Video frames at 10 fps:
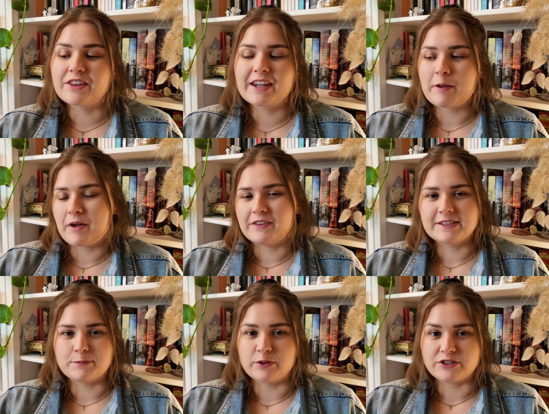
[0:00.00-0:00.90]
thing about this
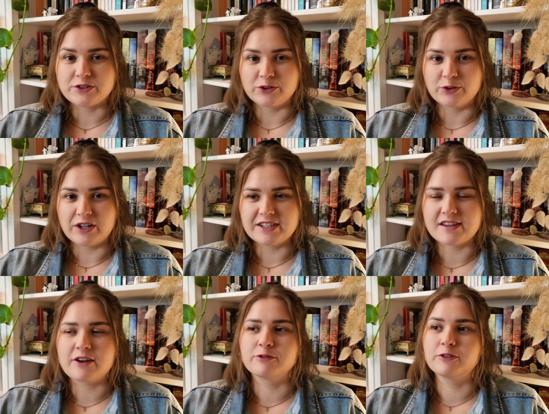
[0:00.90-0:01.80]
book too is
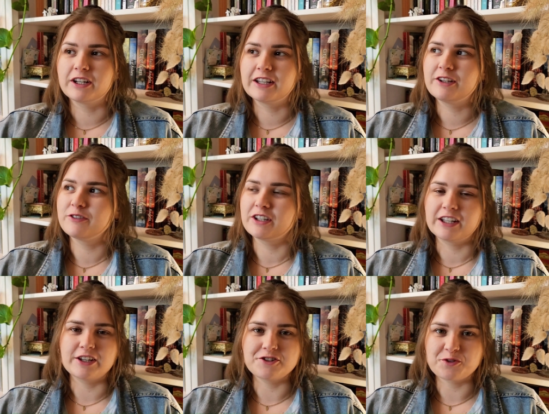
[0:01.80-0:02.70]
I really,
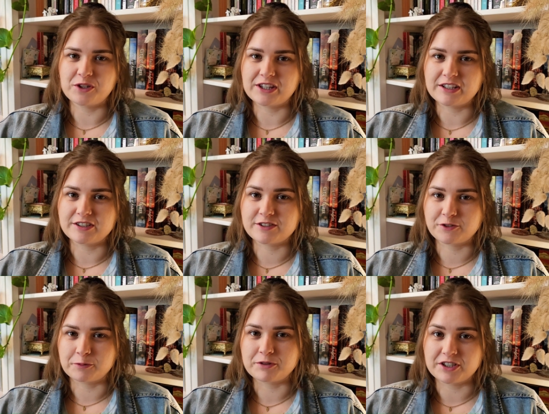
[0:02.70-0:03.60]
really enjoyed the
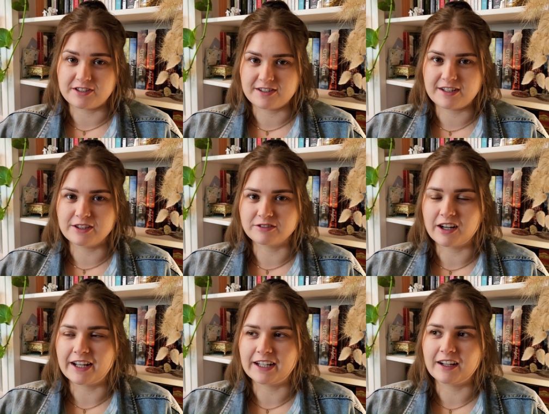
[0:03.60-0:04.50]
descriptions in the
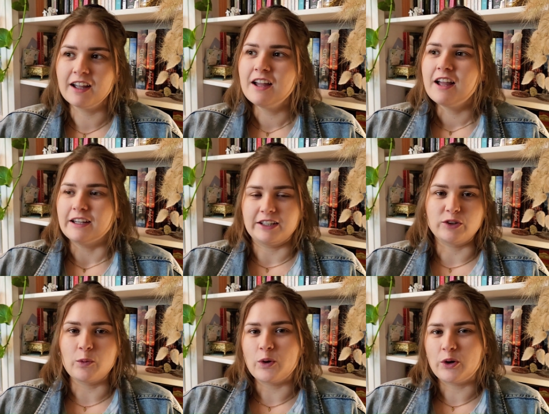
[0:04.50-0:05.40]
writing. Like the
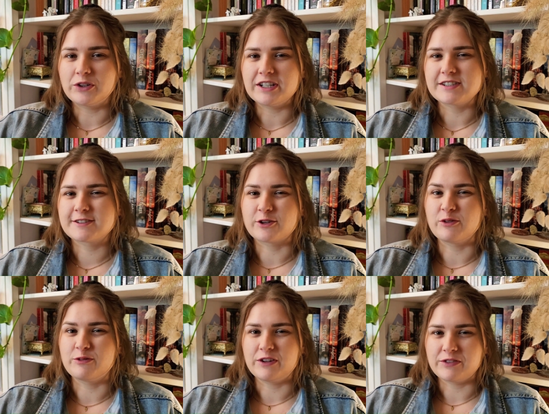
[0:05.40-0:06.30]
world is so
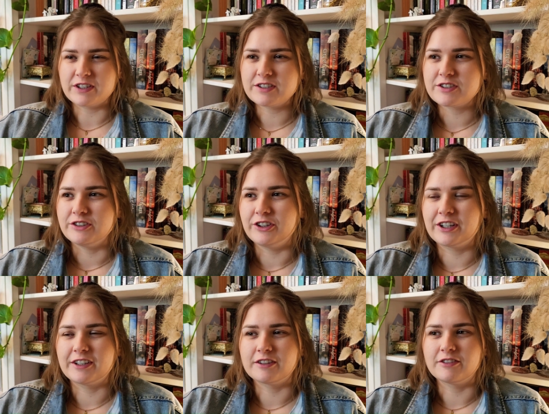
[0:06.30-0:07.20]
vivid. You
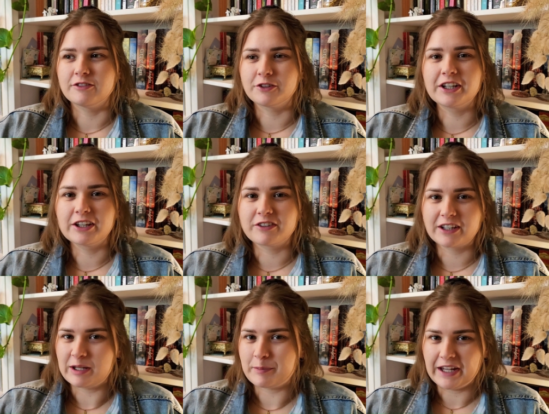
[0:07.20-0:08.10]
can really,
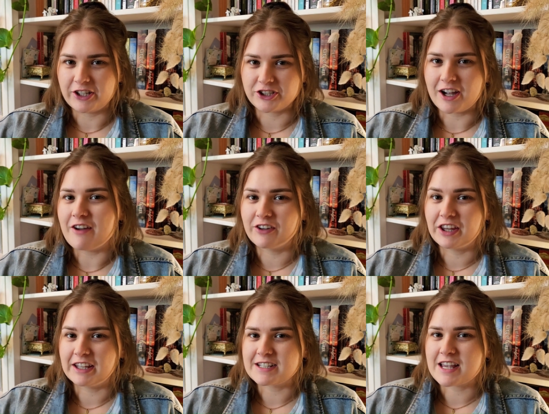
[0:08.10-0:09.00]
really picture
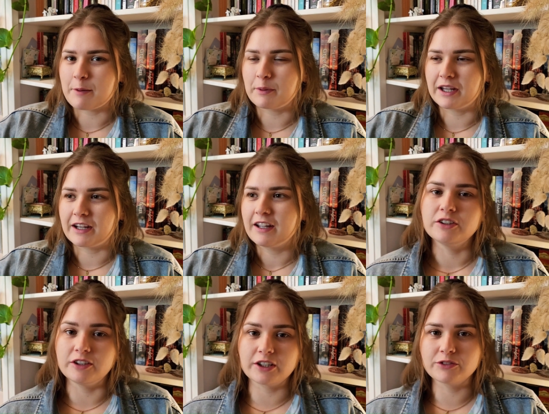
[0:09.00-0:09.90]
everything that's happening.
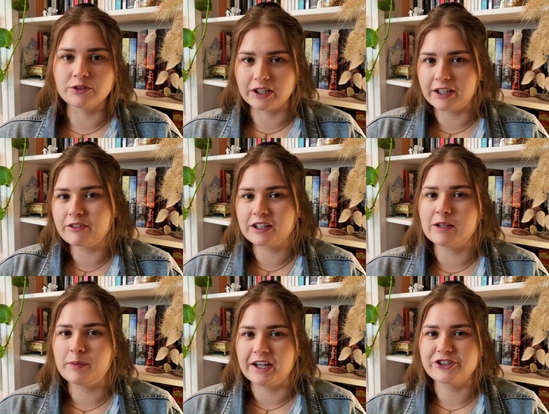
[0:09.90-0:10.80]
You can really, really
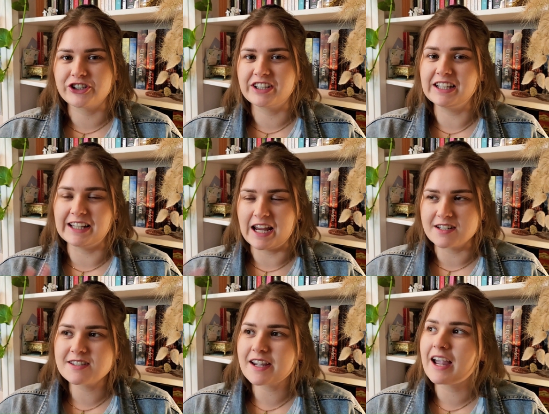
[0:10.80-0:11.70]
picture the
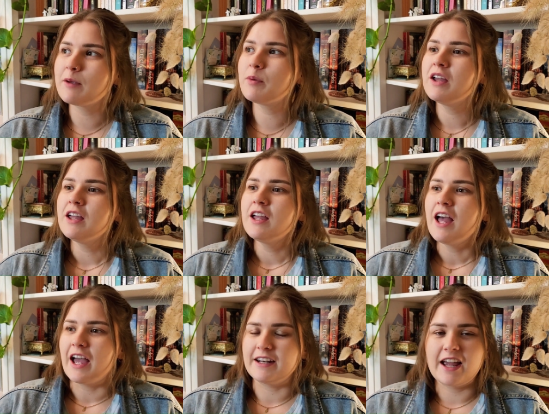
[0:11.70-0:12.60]
landscape
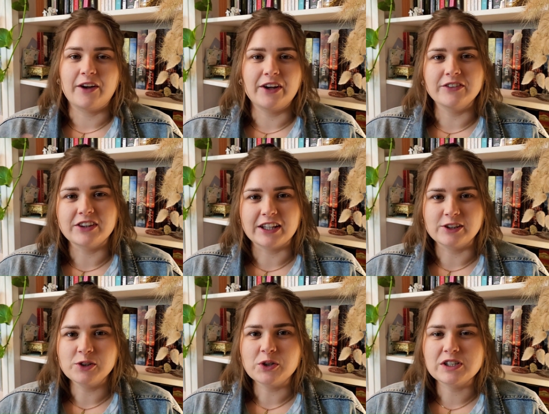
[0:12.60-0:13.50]
and how everything
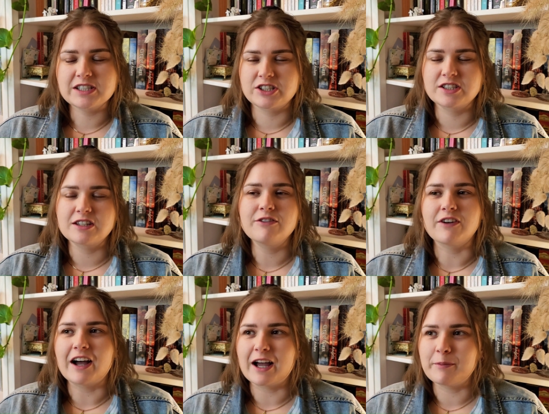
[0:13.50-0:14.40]
looks. Just the
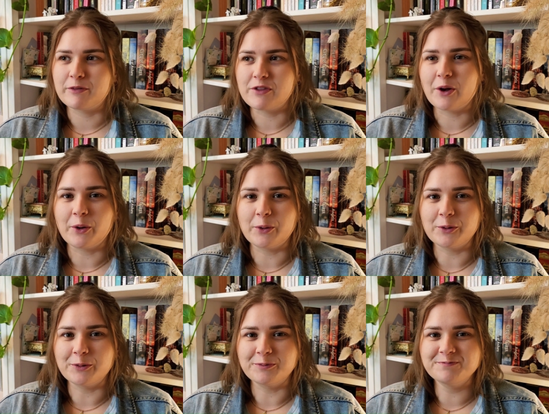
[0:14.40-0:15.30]
vibe of the whole